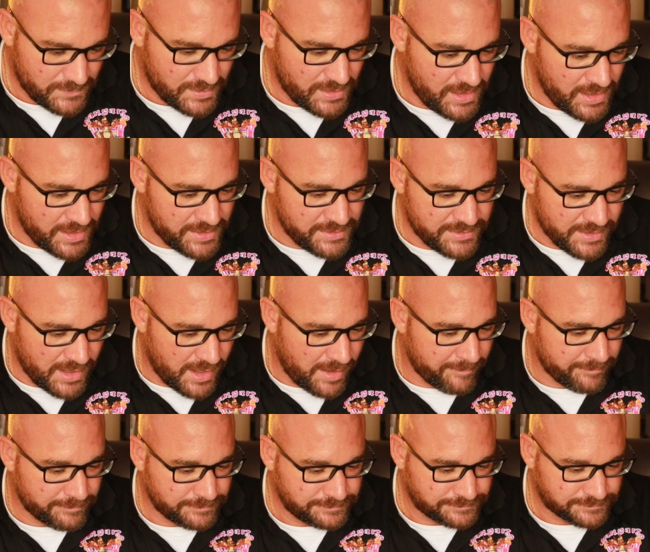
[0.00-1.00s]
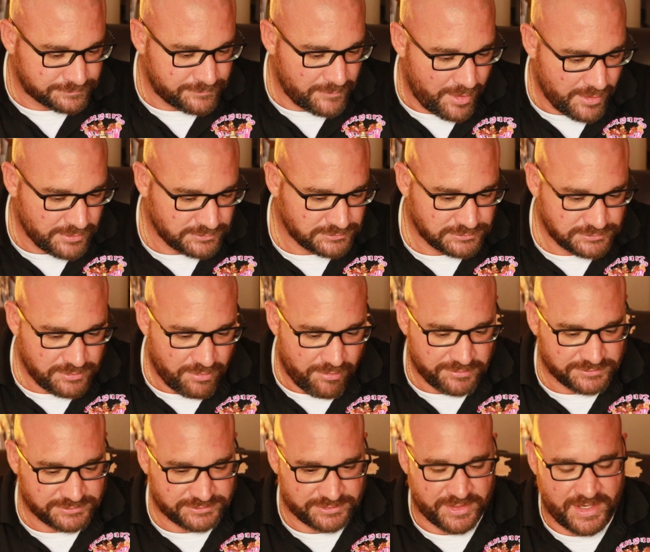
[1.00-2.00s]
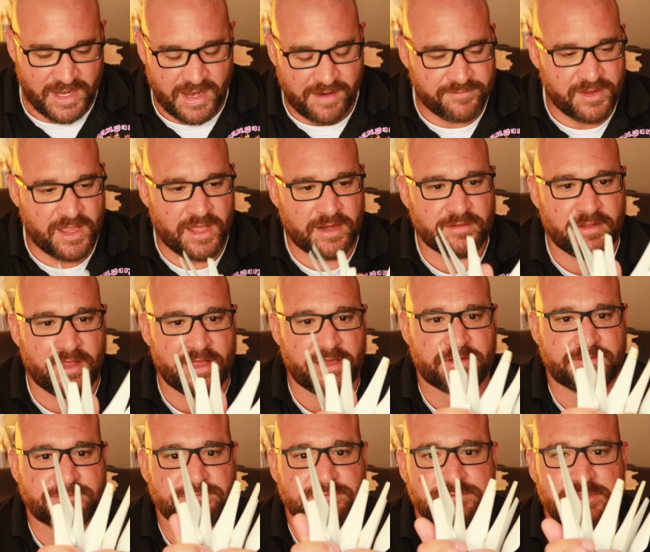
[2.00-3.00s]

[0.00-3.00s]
And so yeah, I've got, like,